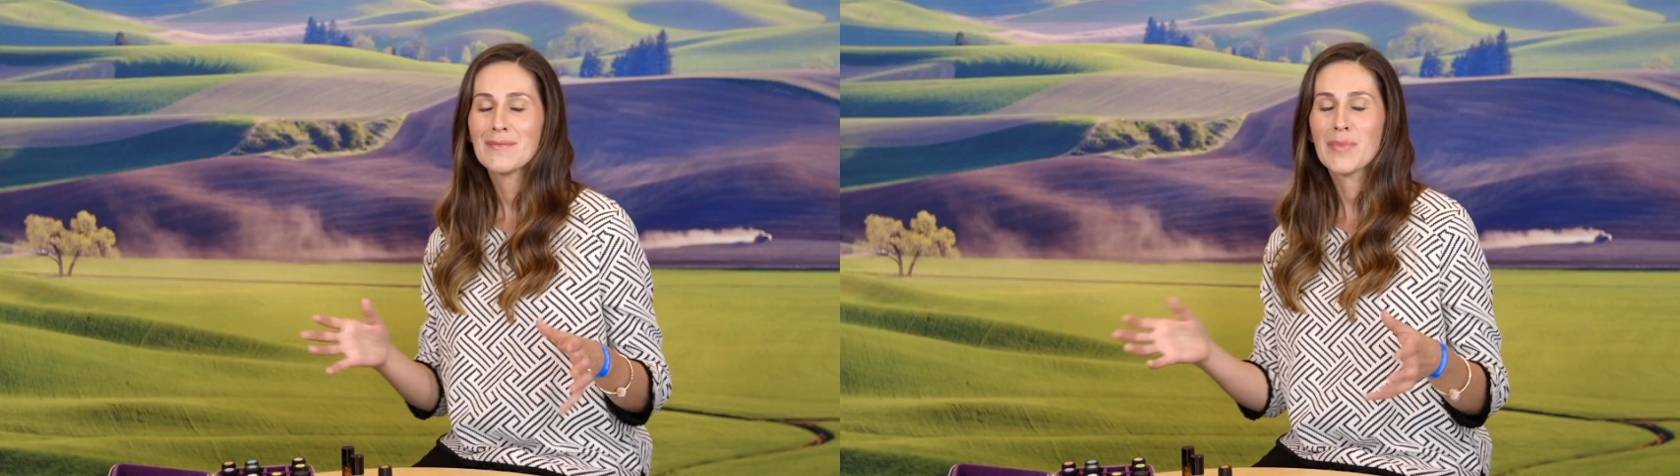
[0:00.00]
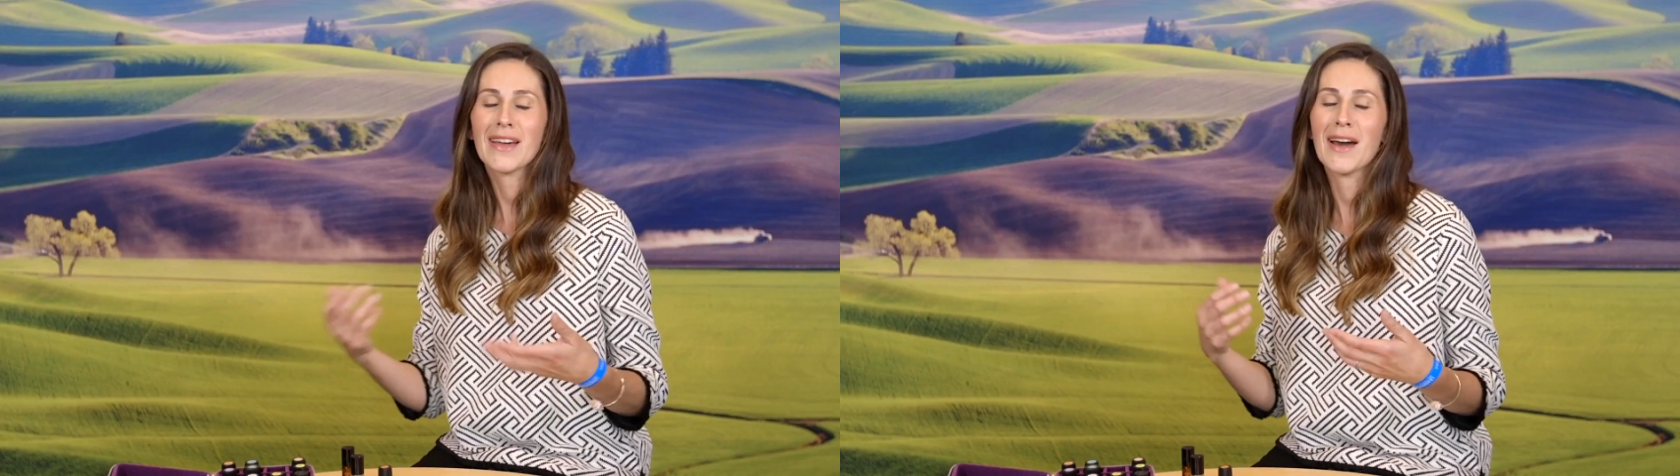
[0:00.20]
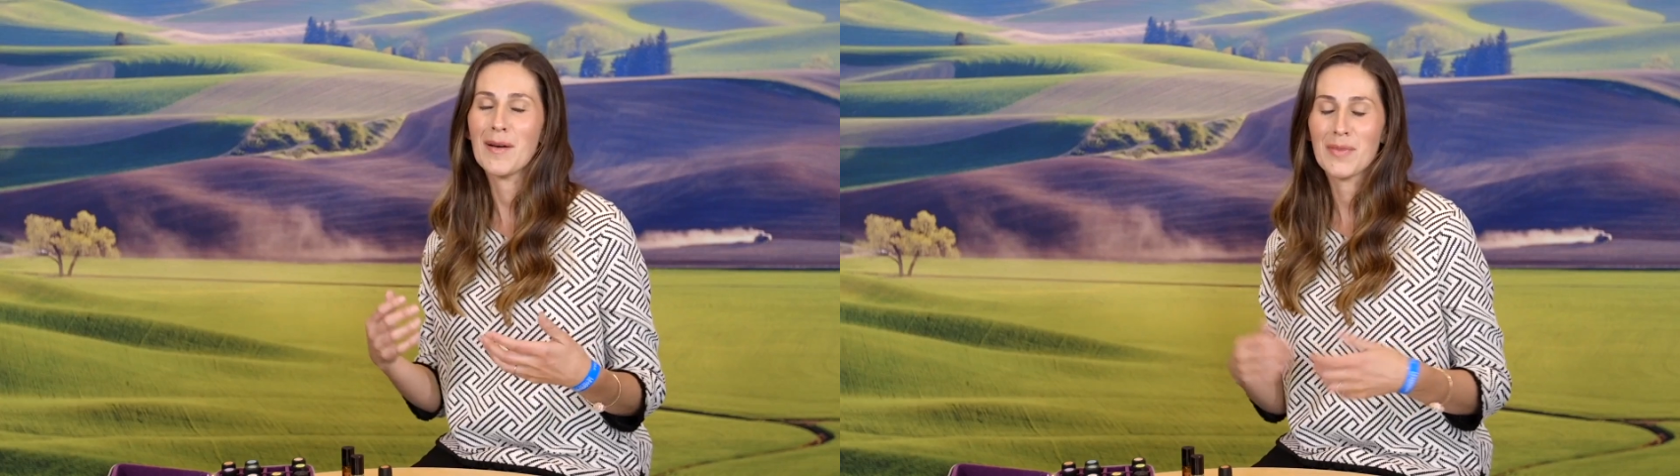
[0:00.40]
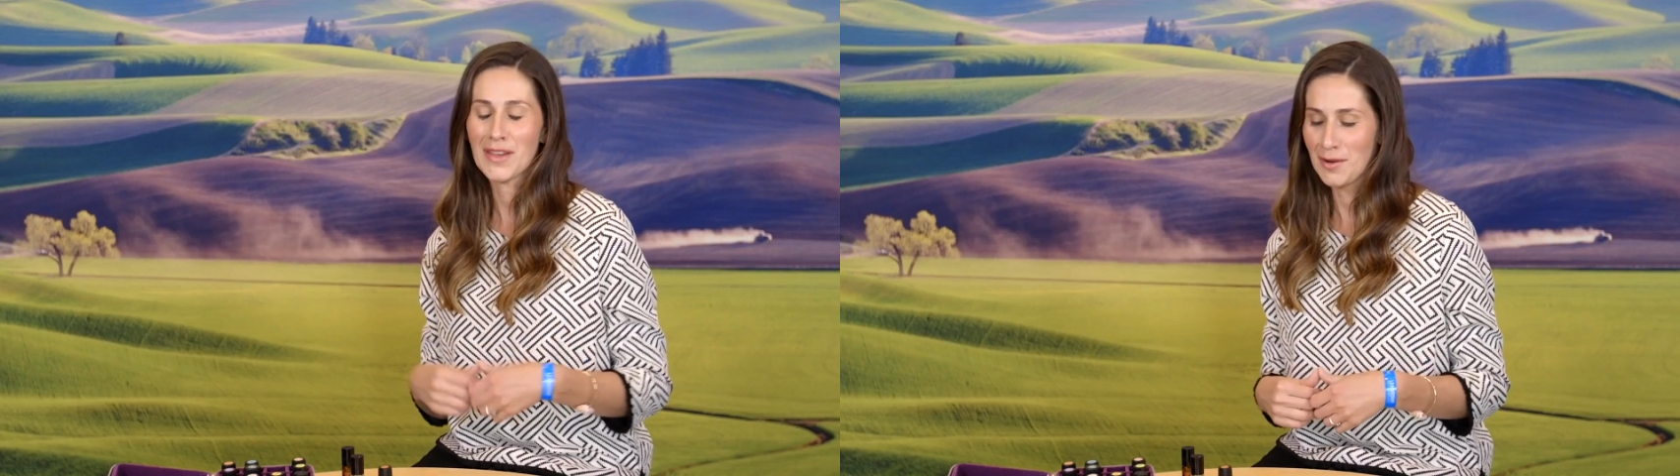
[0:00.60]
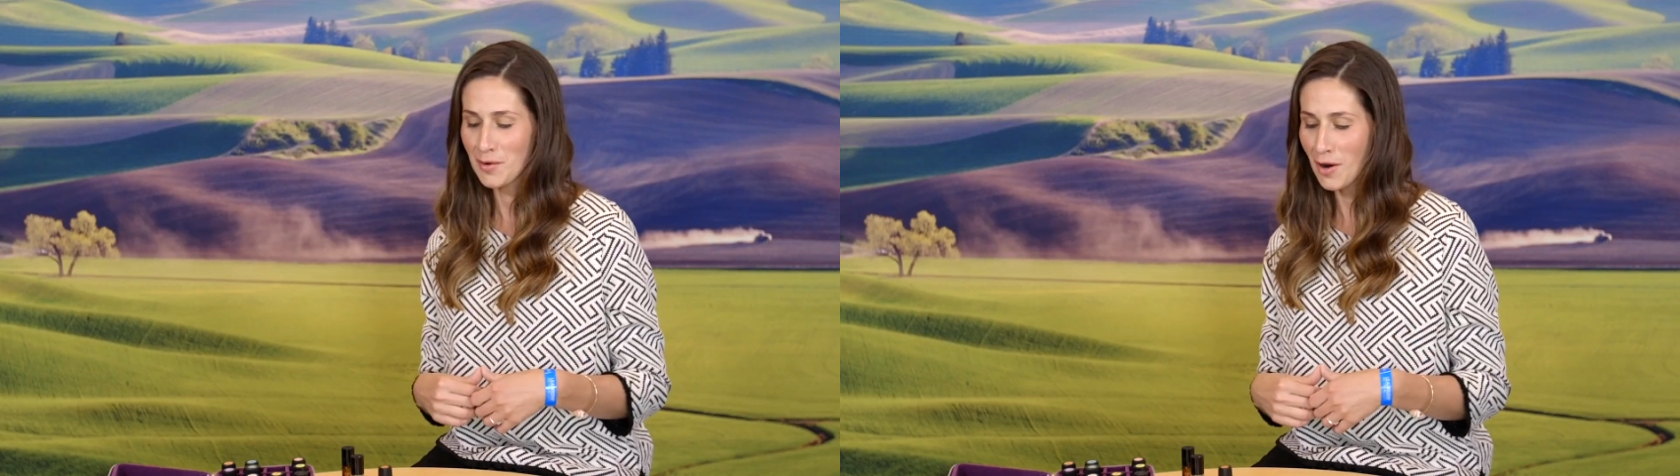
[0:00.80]
pickup,
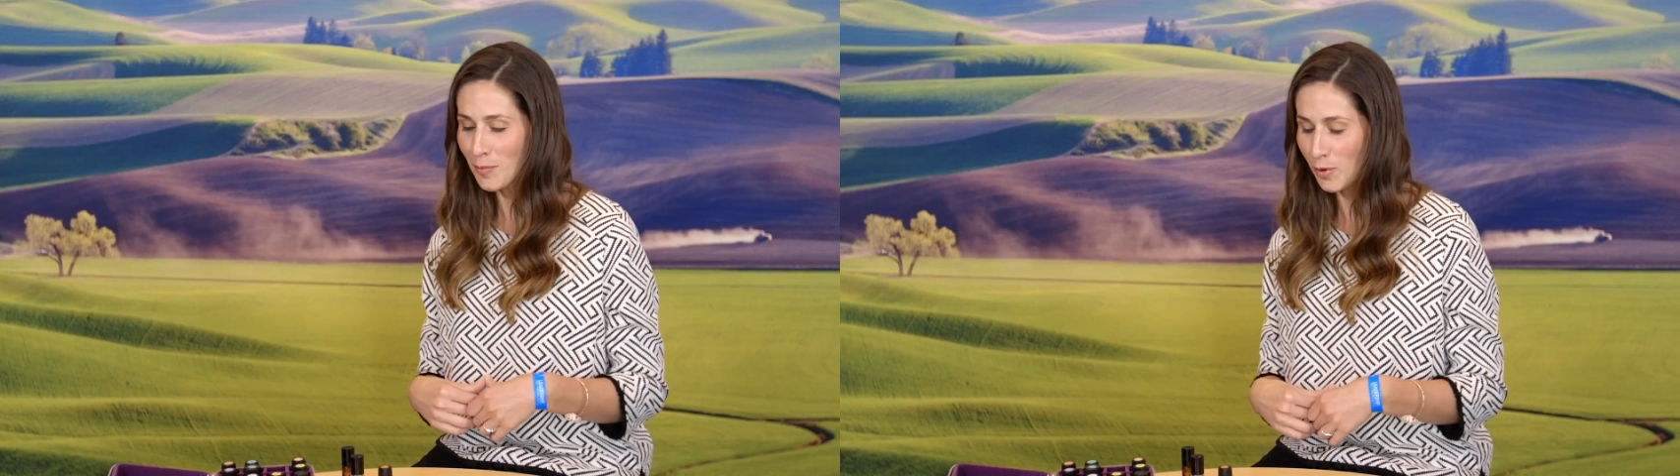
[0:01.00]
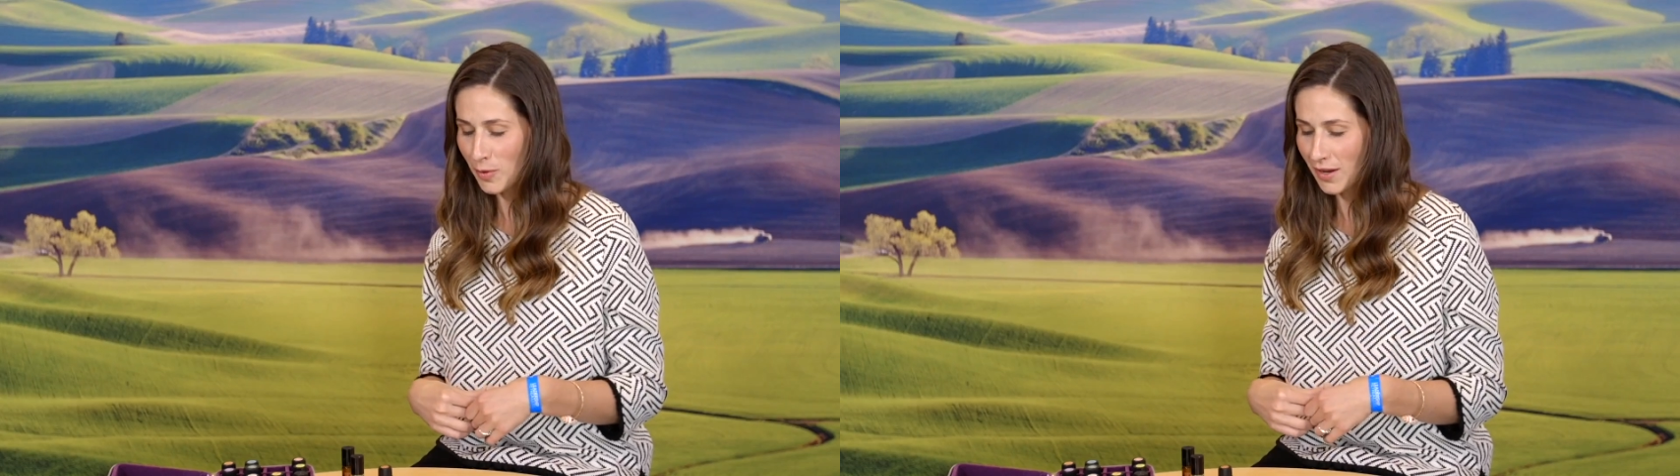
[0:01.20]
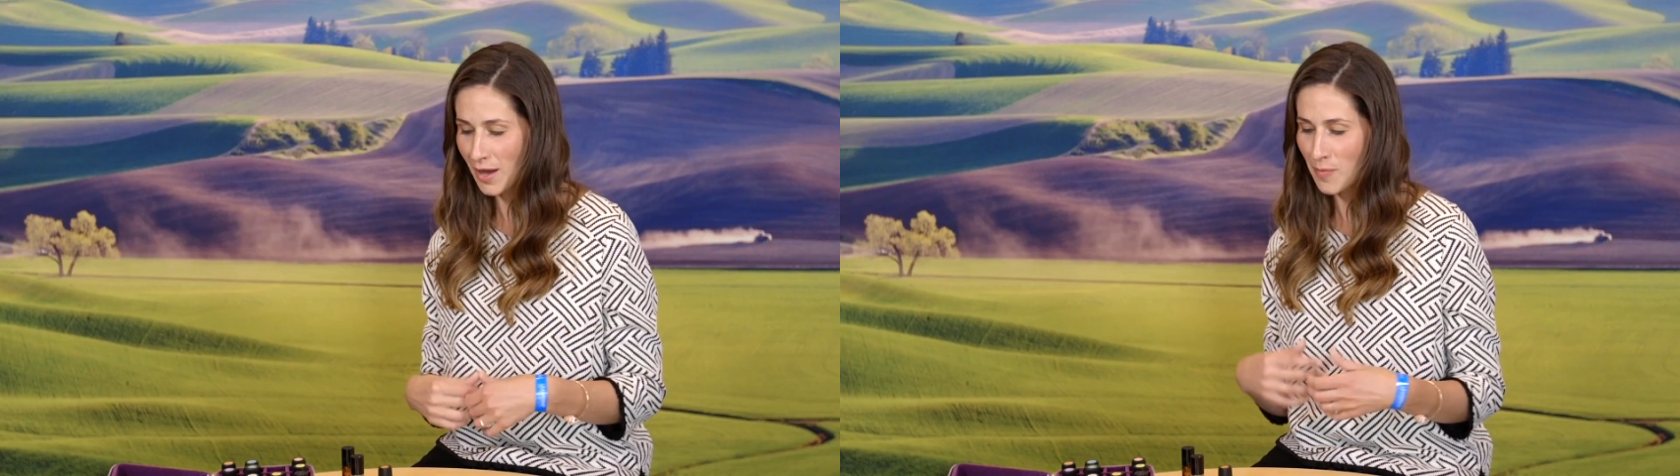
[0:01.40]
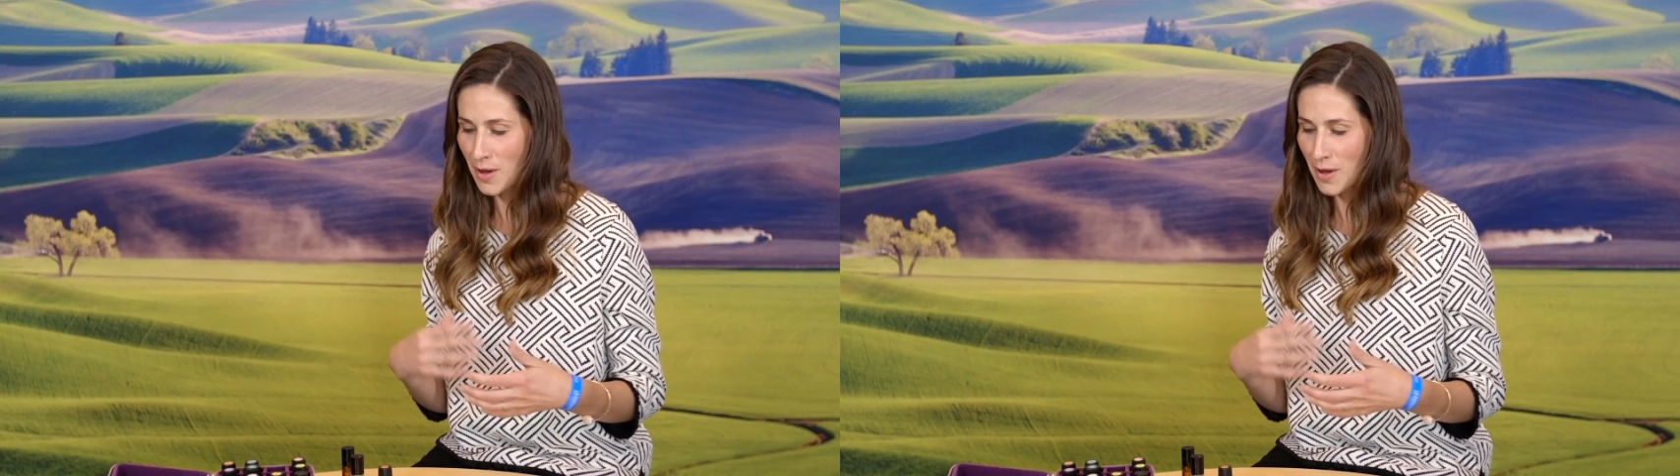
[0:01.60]
carpool pickup.